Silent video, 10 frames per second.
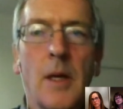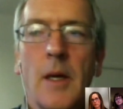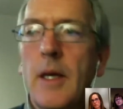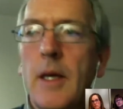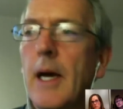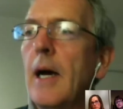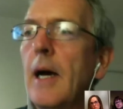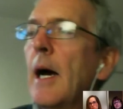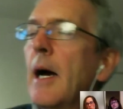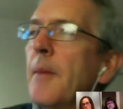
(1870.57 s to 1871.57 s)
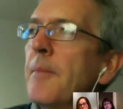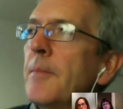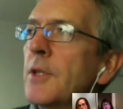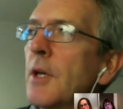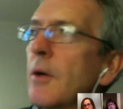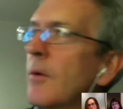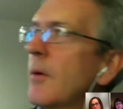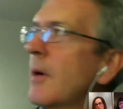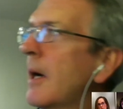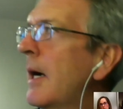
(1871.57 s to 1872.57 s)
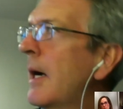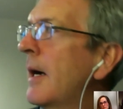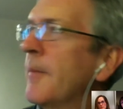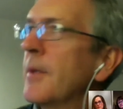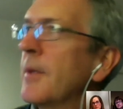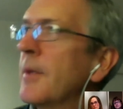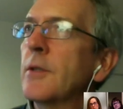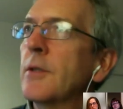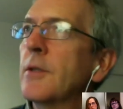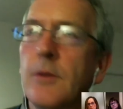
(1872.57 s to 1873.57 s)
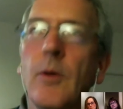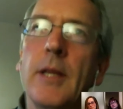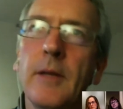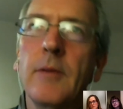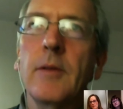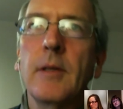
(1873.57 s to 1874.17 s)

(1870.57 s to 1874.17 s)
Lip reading: Yeah, this is the one that